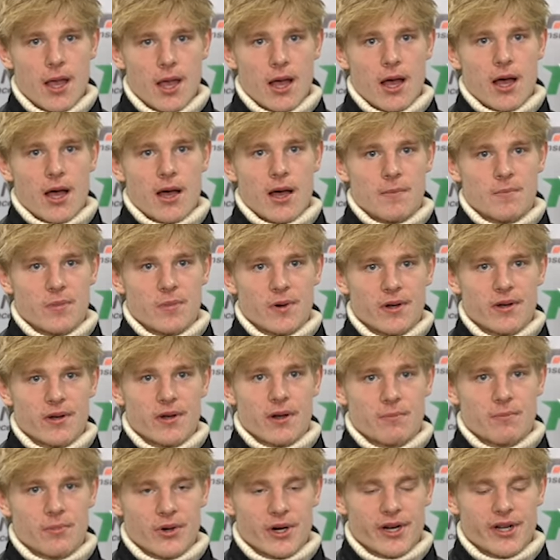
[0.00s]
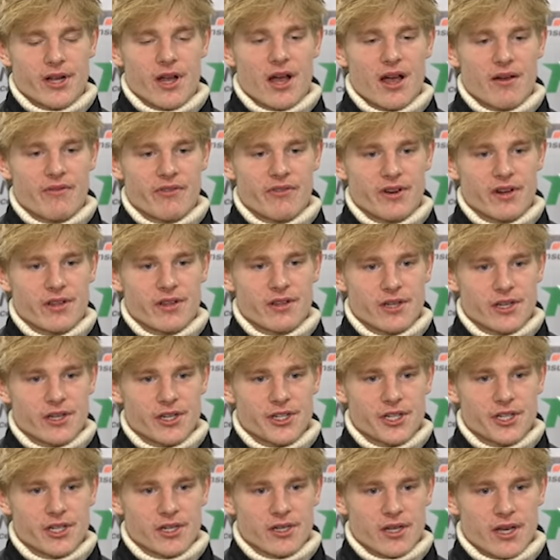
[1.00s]
um, but I'm pretty confident
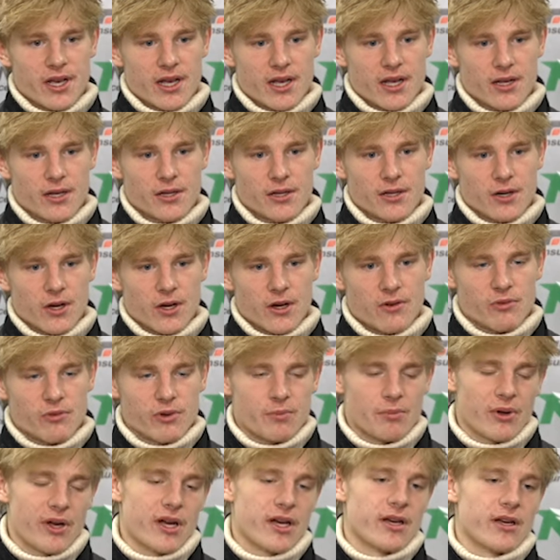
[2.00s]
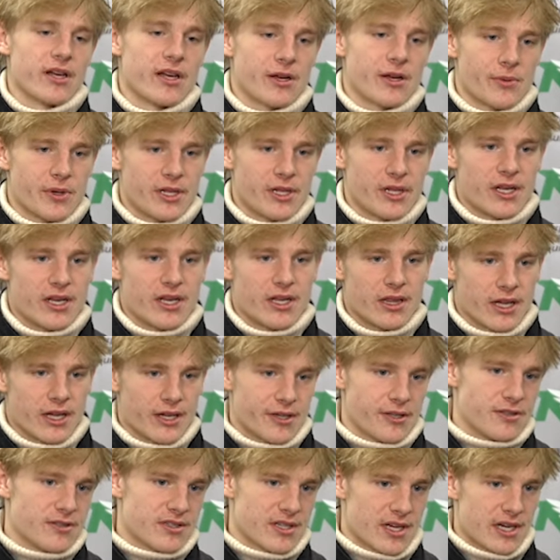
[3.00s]
this year that you know if we play like we did,
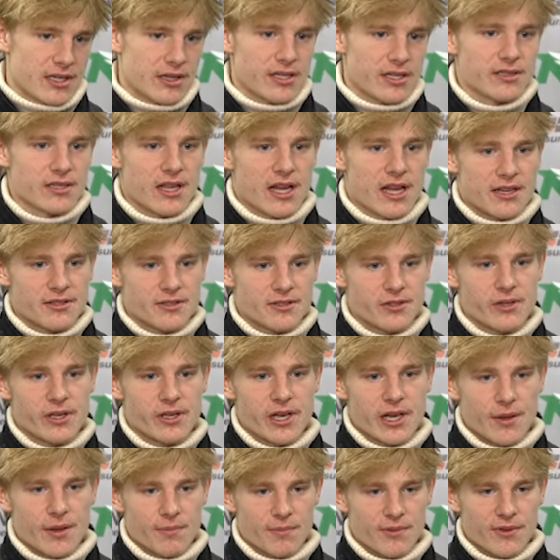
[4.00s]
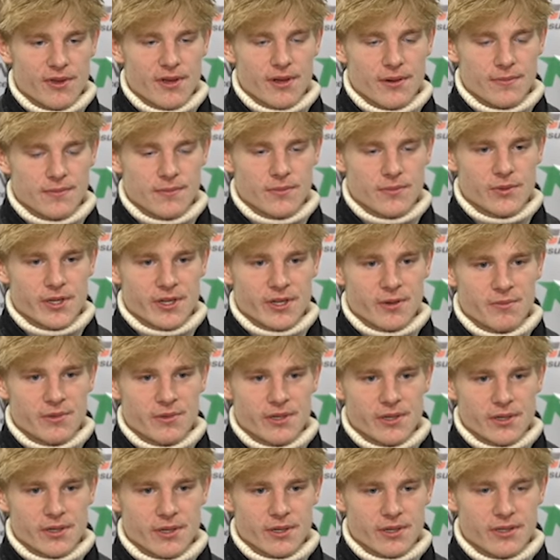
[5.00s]
like you said, these last two games, um, we can
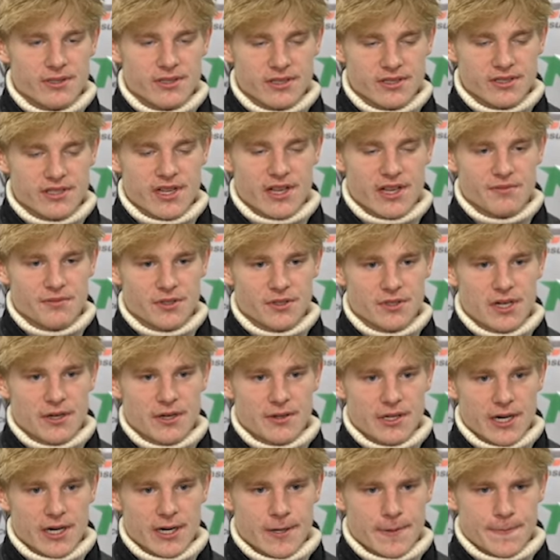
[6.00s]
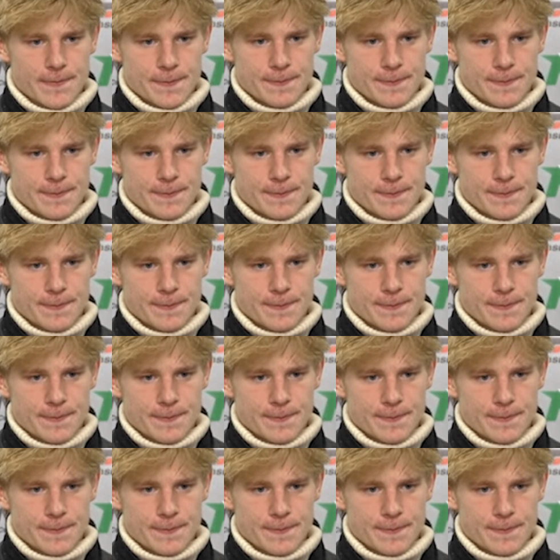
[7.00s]
be successful down there.